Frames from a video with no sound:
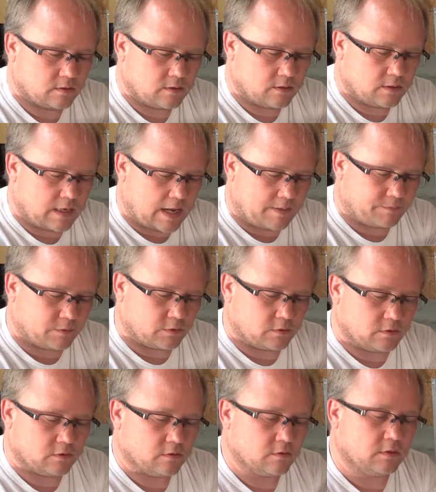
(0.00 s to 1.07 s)

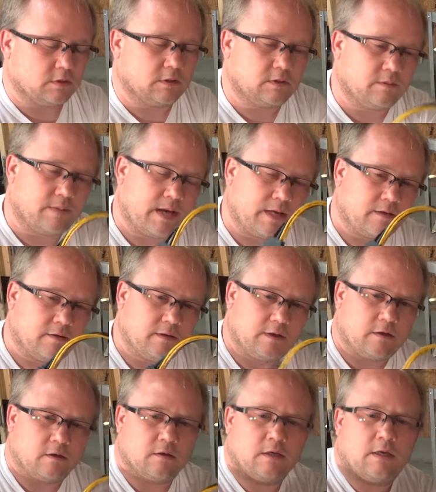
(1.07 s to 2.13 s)
adapter into the back of
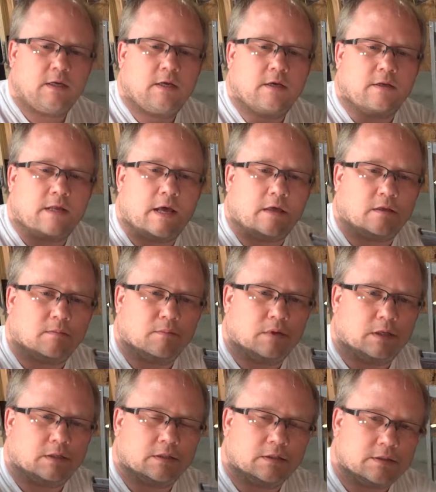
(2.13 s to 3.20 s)
there. Now you can
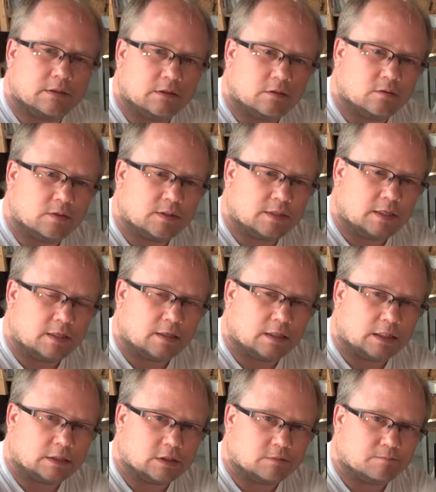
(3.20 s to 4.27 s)
plug this into a SATA
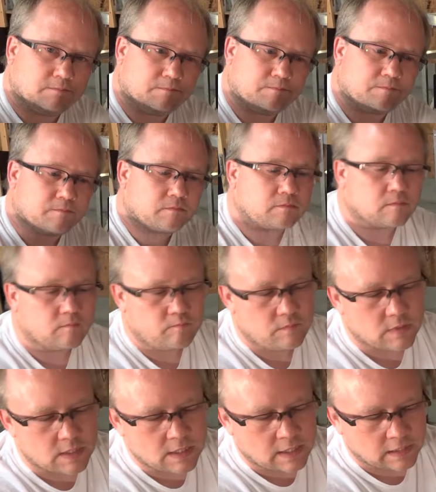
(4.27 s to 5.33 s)
connection.
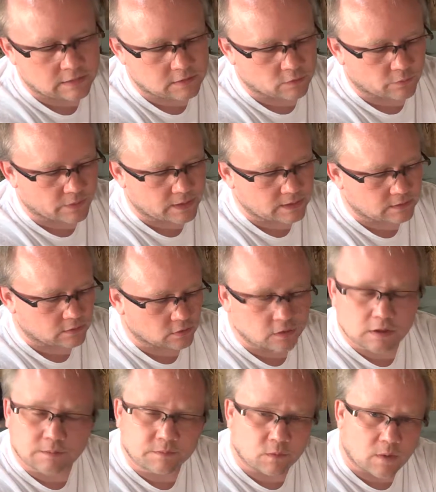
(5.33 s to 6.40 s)
So when we get to
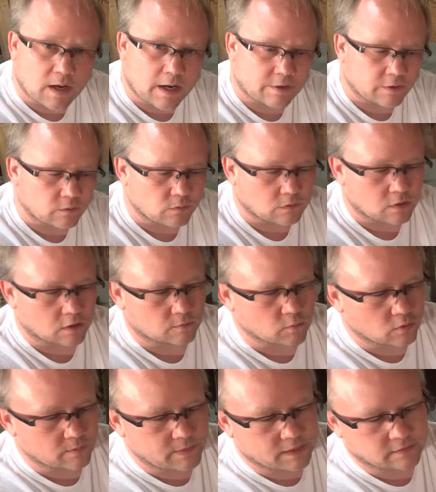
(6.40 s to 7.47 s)
hooking up the wiring, we'll talk
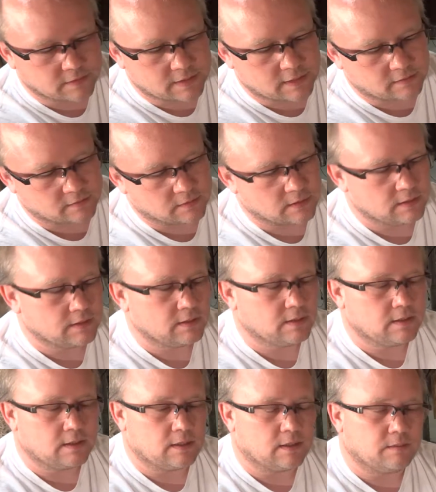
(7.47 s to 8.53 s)
more about that.
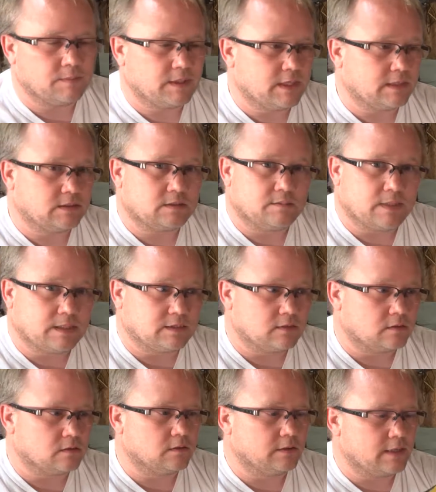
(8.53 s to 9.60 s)
But that's
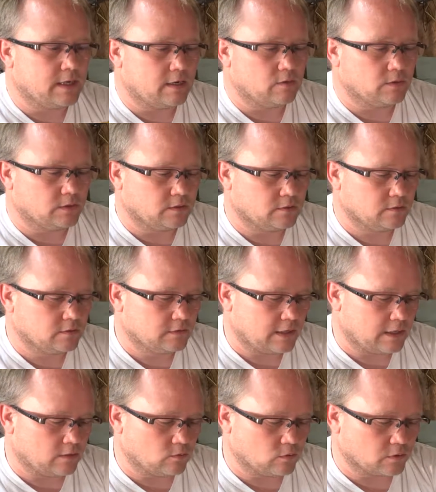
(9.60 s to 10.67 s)
basically how it
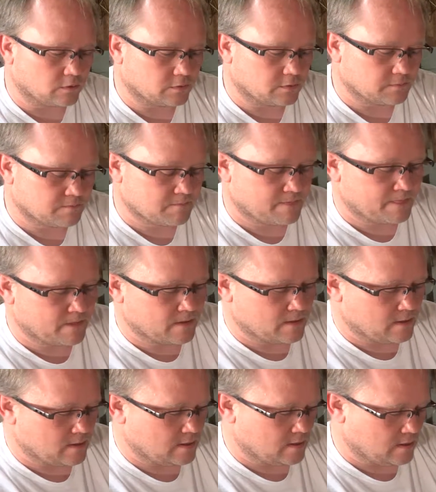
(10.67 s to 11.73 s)
works.
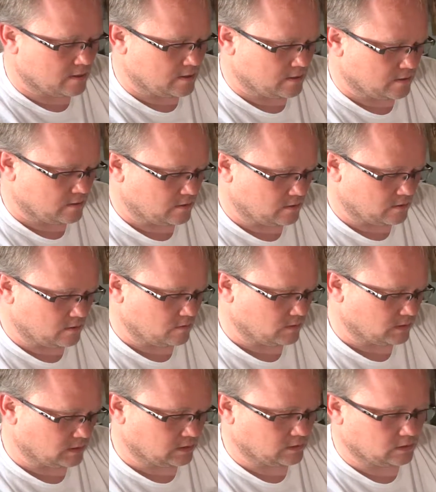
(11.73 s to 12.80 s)
So
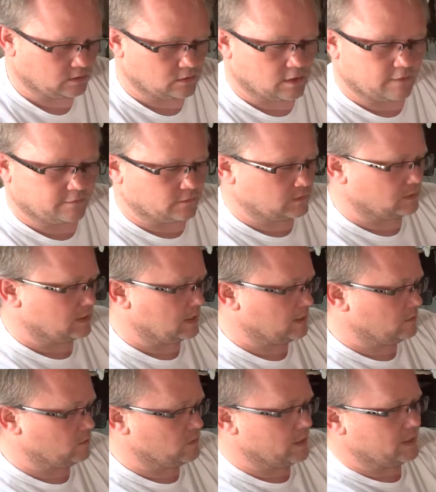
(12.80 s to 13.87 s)
let's get this off so it's not
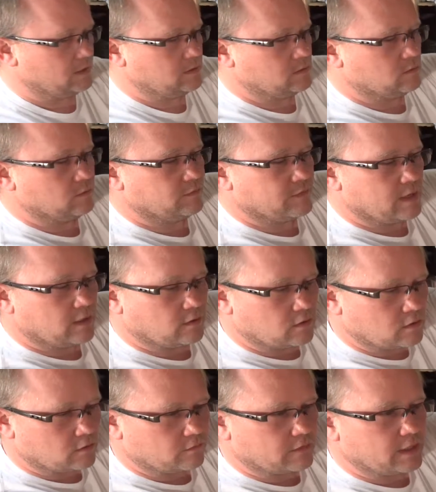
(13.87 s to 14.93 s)
in the way. So we've got
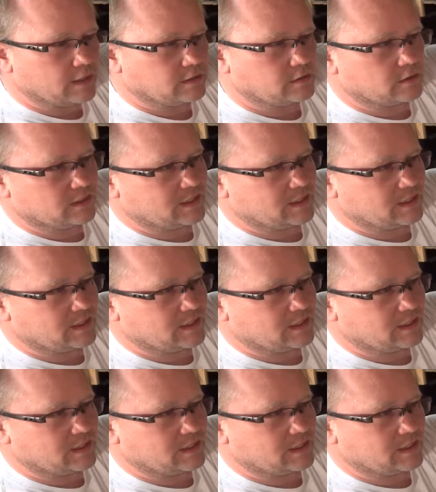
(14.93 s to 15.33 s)
our riser